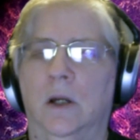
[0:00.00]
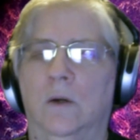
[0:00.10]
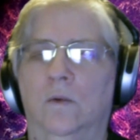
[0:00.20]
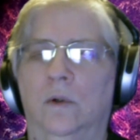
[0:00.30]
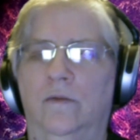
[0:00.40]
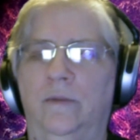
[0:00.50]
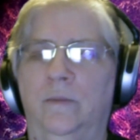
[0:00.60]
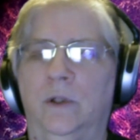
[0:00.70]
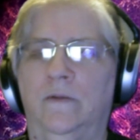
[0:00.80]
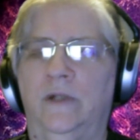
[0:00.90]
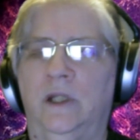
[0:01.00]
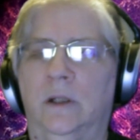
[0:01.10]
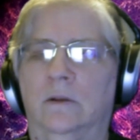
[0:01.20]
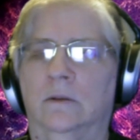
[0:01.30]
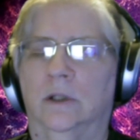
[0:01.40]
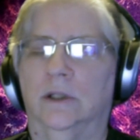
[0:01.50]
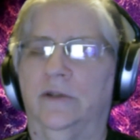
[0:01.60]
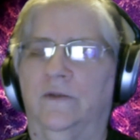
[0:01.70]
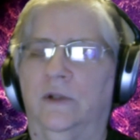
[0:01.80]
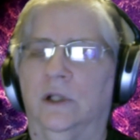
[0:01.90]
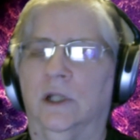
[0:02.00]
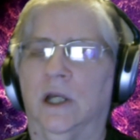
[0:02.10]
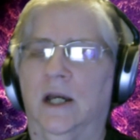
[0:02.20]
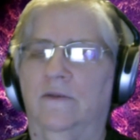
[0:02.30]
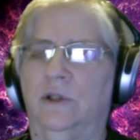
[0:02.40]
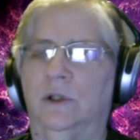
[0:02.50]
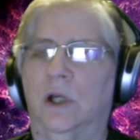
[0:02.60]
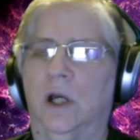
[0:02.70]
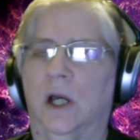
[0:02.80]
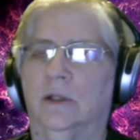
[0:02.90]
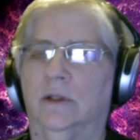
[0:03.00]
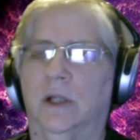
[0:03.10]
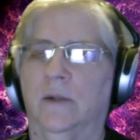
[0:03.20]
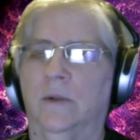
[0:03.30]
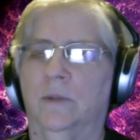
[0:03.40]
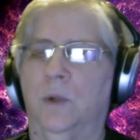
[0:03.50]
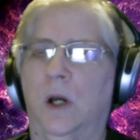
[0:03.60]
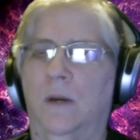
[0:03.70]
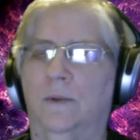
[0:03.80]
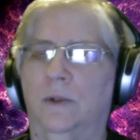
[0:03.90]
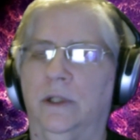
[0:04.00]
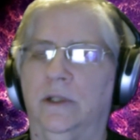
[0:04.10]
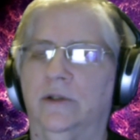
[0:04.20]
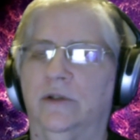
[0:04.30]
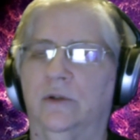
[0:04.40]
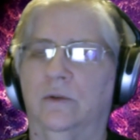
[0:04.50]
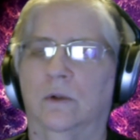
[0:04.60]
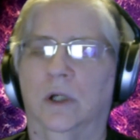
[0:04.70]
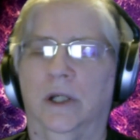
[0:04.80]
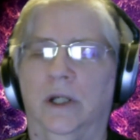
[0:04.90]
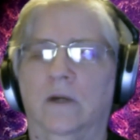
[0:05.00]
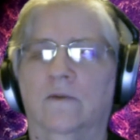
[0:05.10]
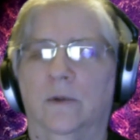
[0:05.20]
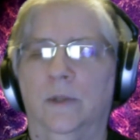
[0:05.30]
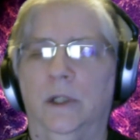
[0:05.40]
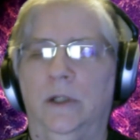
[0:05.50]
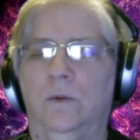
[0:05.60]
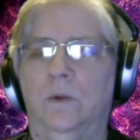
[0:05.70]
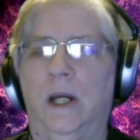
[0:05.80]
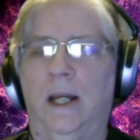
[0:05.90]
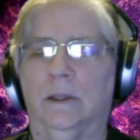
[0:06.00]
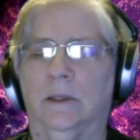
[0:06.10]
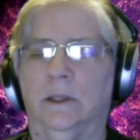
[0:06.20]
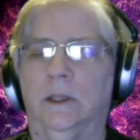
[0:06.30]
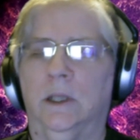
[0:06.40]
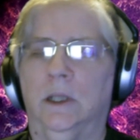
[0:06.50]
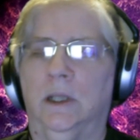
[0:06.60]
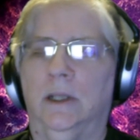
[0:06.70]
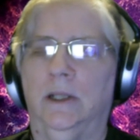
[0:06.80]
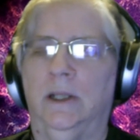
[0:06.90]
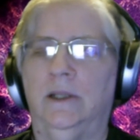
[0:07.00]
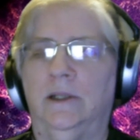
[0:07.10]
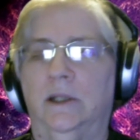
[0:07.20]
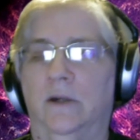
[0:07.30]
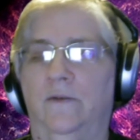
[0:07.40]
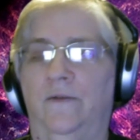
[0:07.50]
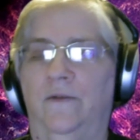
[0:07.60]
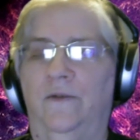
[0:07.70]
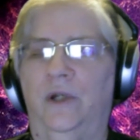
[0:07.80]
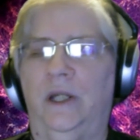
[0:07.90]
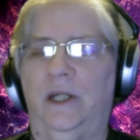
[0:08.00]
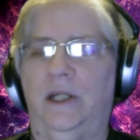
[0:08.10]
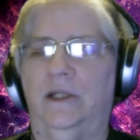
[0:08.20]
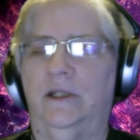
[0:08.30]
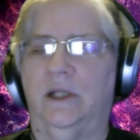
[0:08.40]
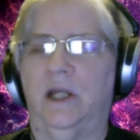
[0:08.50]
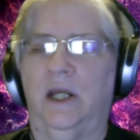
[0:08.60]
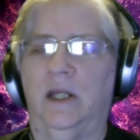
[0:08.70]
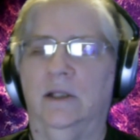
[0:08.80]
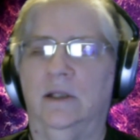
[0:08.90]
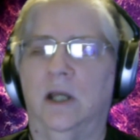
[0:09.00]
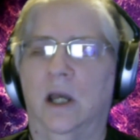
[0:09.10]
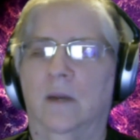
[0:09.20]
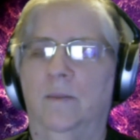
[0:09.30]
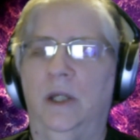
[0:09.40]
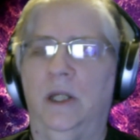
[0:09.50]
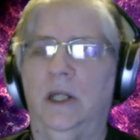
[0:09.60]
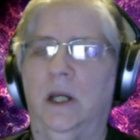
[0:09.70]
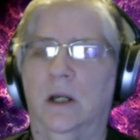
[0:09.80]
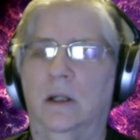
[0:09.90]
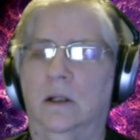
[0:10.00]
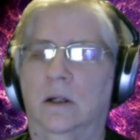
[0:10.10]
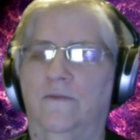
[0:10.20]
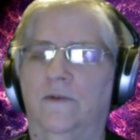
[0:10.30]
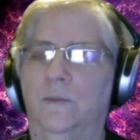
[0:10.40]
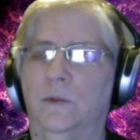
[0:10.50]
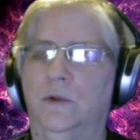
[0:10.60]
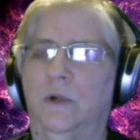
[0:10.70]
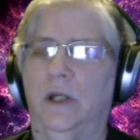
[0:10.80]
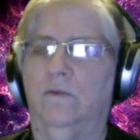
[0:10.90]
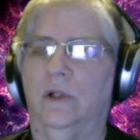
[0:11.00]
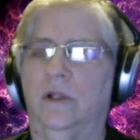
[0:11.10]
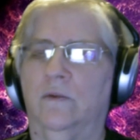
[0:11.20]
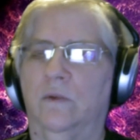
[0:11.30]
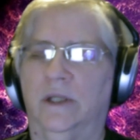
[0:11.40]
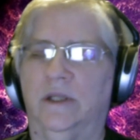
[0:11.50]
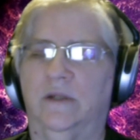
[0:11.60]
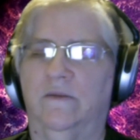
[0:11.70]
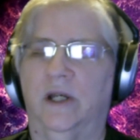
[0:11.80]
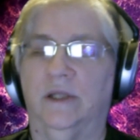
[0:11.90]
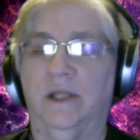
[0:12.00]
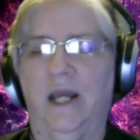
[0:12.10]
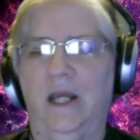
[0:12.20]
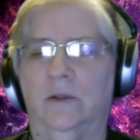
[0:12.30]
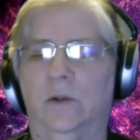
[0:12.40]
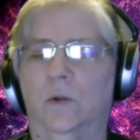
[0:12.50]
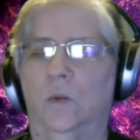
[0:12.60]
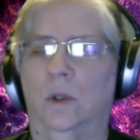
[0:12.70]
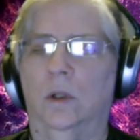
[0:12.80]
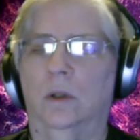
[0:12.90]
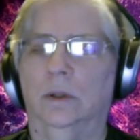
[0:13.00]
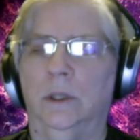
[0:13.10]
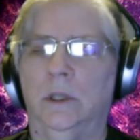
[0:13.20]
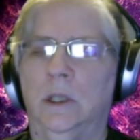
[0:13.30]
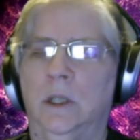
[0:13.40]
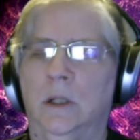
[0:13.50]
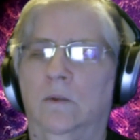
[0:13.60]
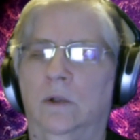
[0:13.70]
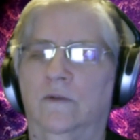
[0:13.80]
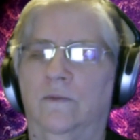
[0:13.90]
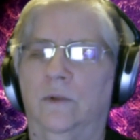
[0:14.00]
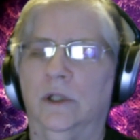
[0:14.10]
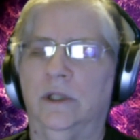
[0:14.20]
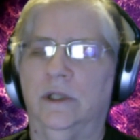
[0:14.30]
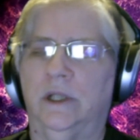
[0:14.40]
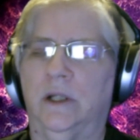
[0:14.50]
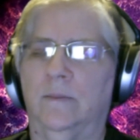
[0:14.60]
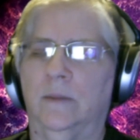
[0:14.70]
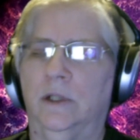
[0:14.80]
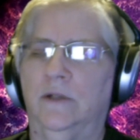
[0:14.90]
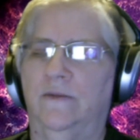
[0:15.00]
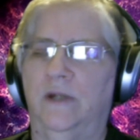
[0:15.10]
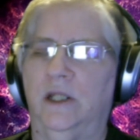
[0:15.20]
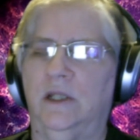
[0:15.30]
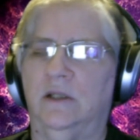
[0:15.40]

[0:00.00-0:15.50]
would remove the onus for the lives lost and the property destroyed from the U.S. These free states, being cut off from trade with the rest of us and the world, will force them to face the